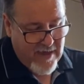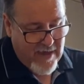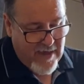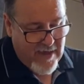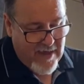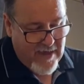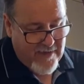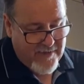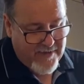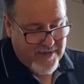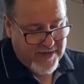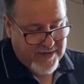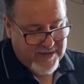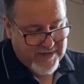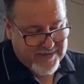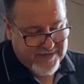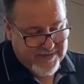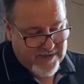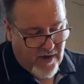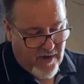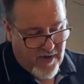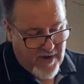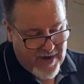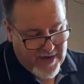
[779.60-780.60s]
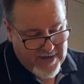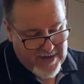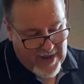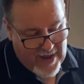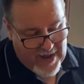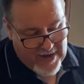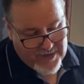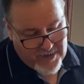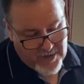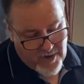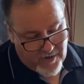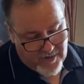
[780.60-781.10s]
the design
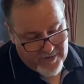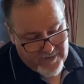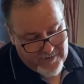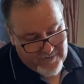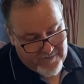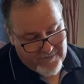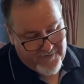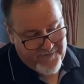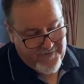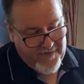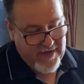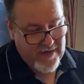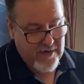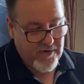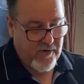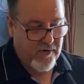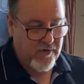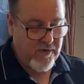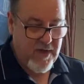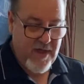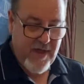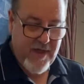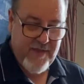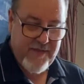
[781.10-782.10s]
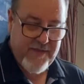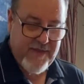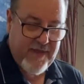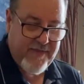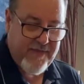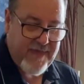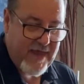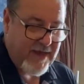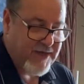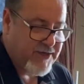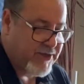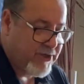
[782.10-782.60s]
and not feel that
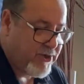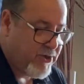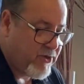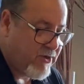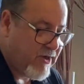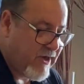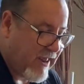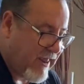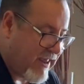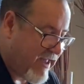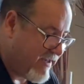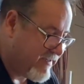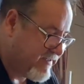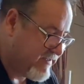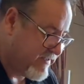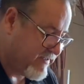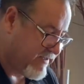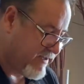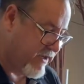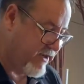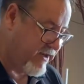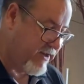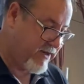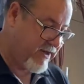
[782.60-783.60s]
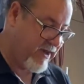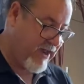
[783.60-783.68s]
they're too clustered.